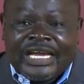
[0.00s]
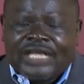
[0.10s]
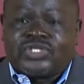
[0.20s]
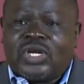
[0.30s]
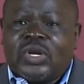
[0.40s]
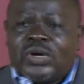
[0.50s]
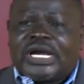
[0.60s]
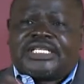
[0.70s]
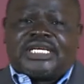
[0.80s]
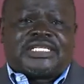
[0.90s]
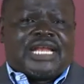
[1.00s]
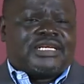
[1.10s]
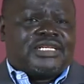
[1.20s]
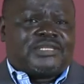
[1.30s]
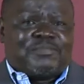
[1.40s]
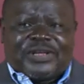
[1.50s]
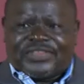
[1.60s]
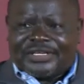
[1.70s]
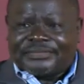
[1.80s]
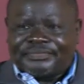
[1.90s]
And so look at it like this,
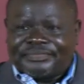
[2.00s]
brethren.